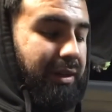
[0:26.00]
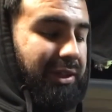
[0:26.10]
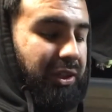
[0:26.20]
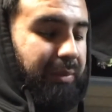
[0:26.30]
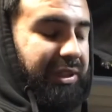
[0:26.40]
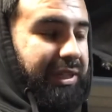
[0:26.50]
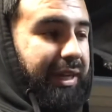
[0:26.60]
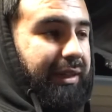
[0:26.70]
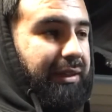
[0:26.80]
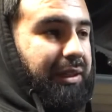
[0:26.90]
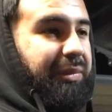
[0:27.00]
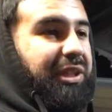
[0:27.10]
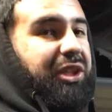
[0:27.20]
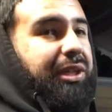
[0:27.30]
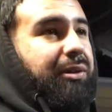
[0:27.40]
So I'm gonna take some of the
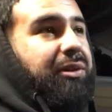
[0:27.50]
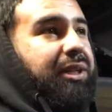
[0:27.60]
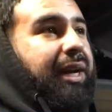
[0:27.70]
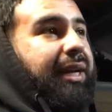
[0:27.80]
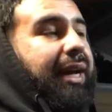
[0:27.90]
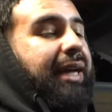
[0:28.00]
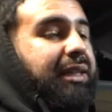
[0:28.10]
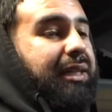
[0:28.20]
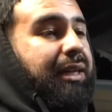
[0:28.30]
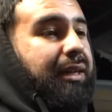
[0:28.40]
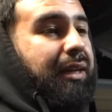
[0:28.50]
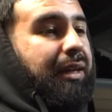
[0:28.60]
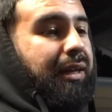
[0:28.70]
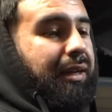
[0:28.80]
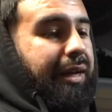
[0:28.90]
seals, the head gasket
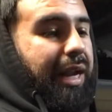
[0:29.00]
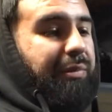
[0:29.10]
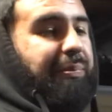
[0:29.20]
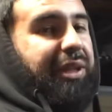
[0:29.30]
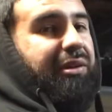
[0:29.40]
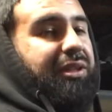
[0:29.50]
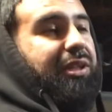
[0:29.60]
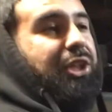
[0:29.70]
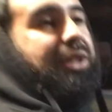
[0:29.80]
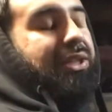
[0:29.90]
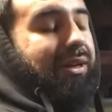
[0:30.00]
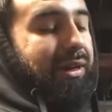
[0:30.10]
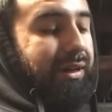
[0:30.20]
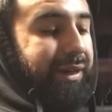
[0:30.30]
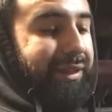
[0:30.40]
I'm gonna put those on the
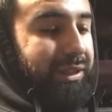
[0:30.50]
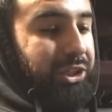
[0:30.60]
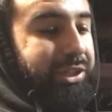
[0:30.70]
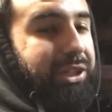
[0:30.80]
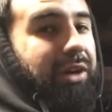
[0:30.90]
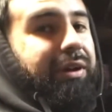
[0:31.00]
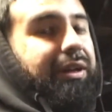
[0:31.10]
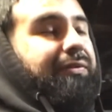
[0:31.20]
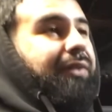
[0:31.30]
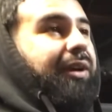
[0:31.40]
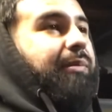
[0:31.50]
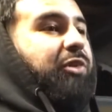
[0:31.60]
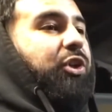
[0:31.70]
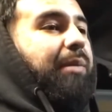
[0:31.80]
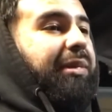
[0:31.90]
GSR and get the GSR ready for him to
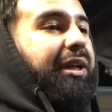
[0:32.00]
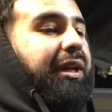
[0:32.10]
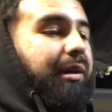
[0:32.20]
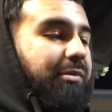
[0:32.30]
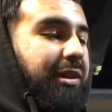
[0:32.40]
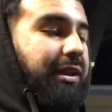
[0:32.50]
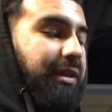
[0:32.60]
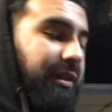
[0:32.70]
drop in the EM1.